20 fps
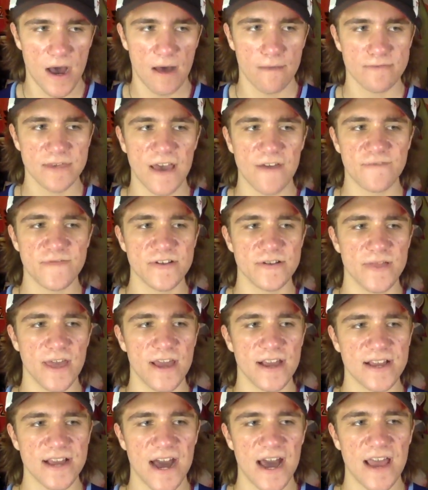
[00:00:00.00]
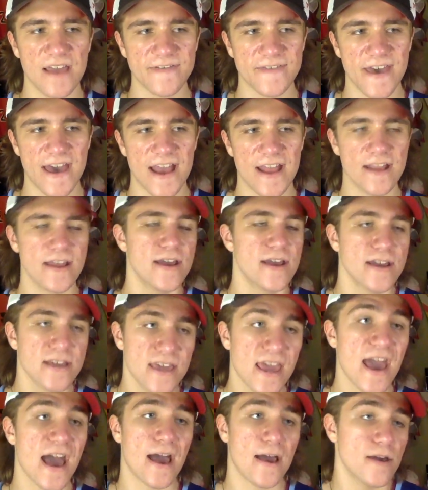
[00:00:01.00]
Definitely a guy that,
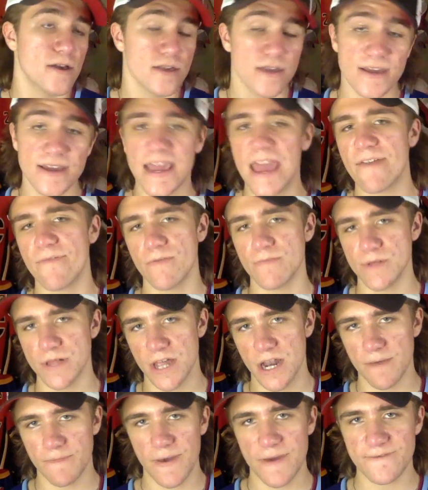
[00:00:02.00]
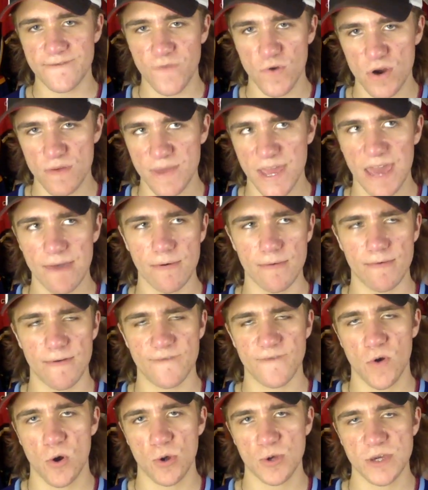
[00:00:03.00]
yeah, you gave up a little bit for him. You gave up a
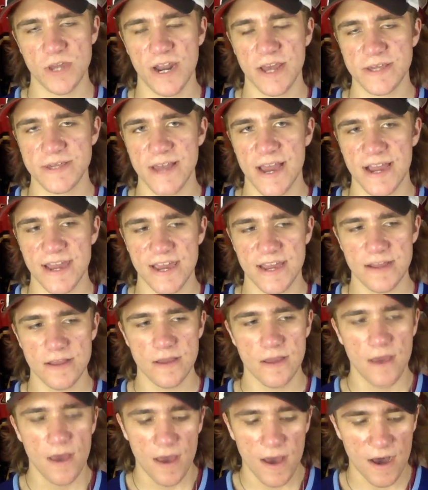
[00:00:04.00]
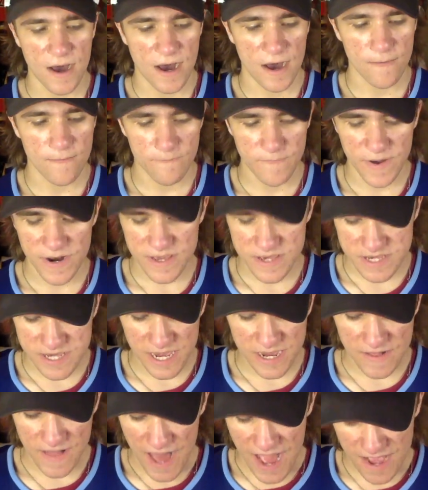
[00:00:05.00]
first and a second. But
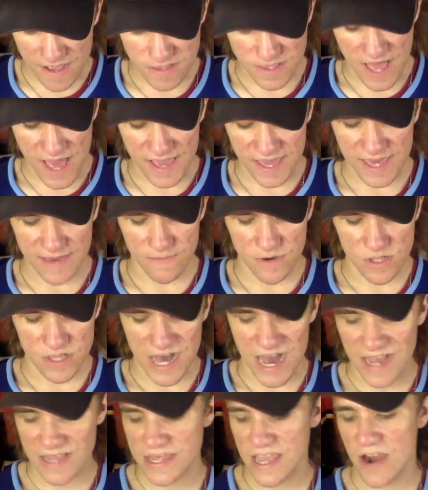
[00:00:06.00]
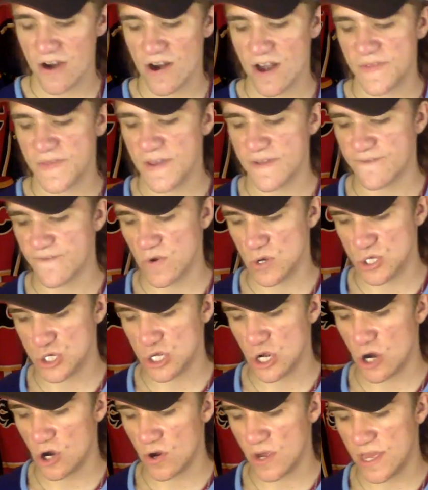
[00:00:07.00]
still, I like him a lot there, and I think for
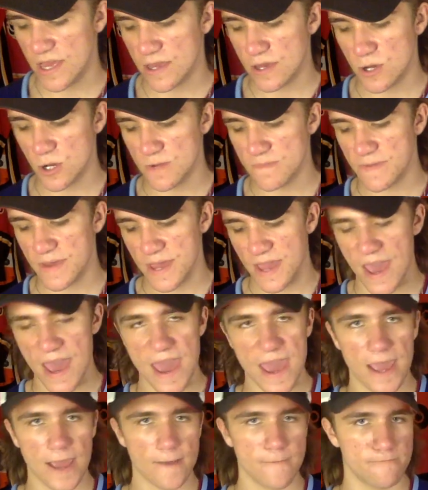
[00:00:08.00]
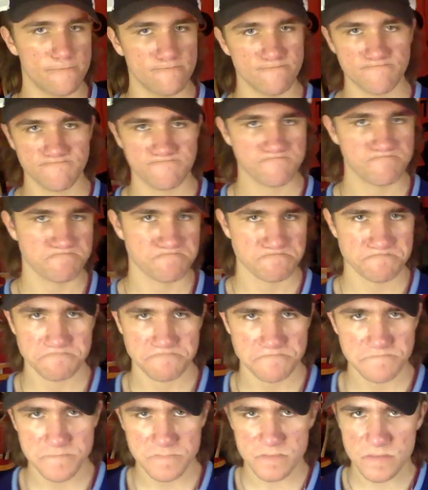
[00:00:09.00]
sure he could be a
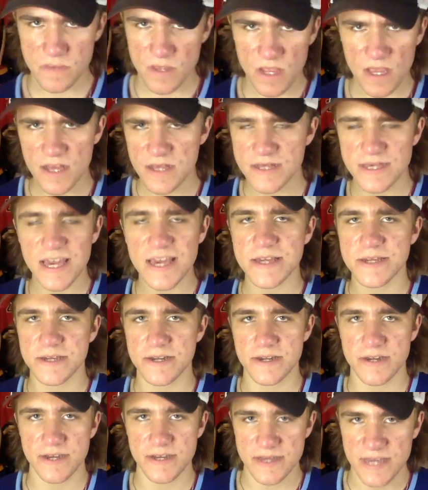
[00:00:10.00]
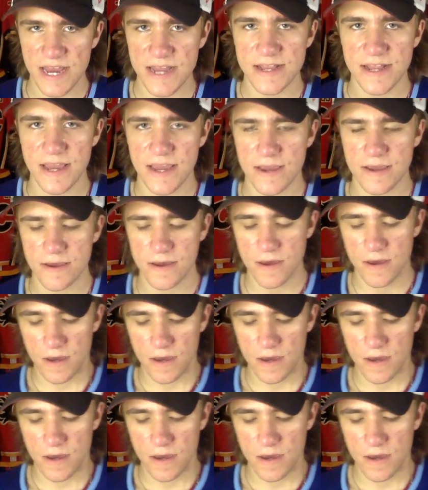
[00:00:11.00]
decent contending,